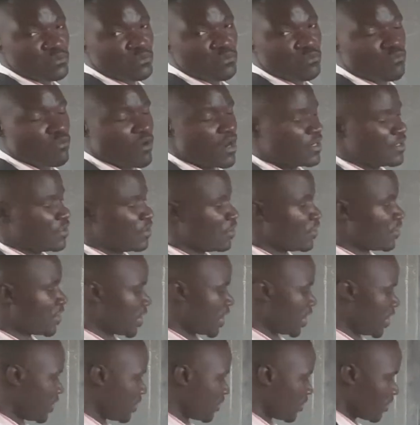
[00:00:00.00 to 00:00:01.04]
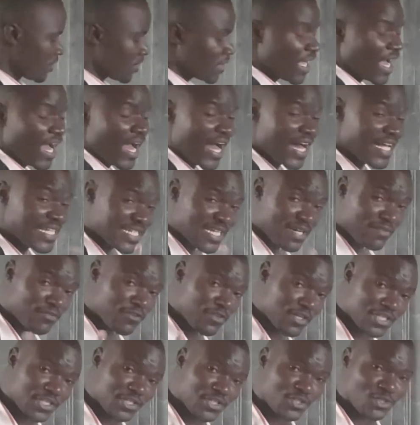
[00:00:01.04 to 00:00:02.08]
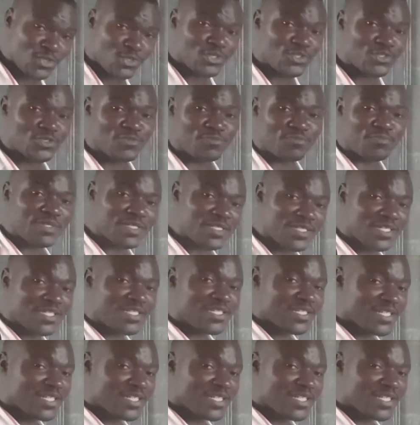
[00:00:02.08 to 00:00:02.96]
one origin. As I've always told you in P6